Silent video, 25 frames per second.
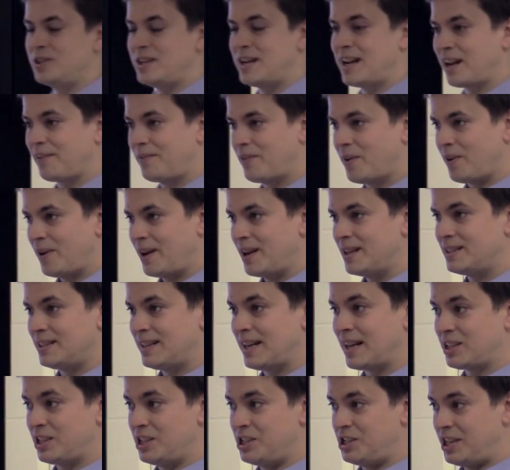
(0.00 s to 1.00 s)
genetic variants
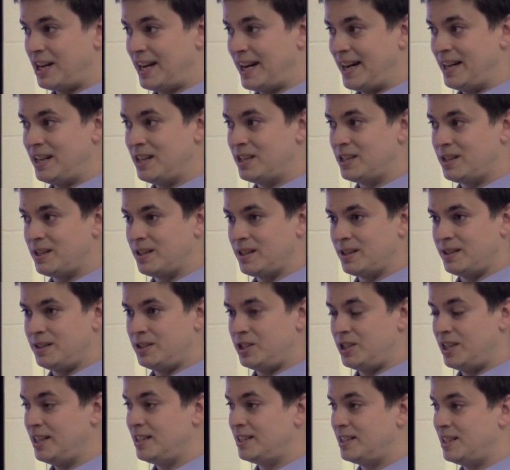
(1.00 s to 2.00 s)
that actually change this
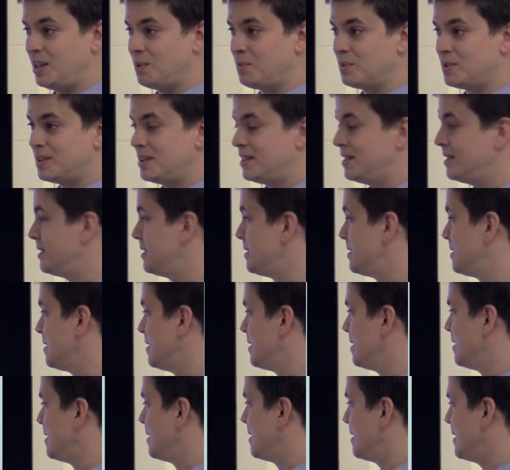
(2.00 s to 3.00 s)
gene sequences
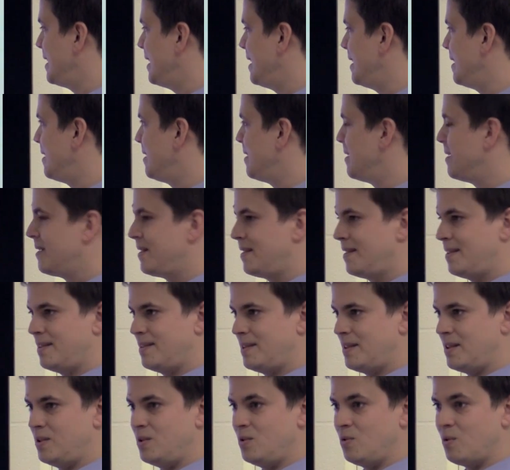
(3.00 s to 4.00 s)
in
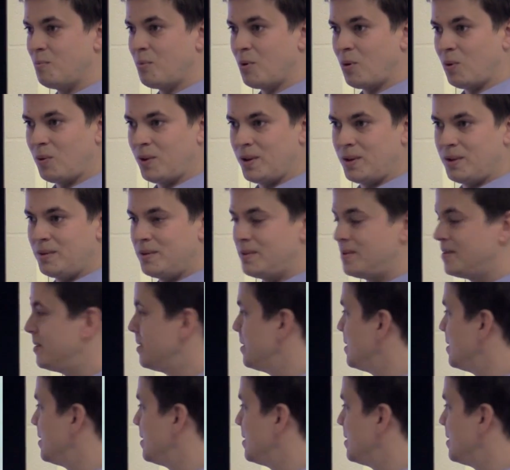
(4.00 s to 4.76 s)
the new Ebola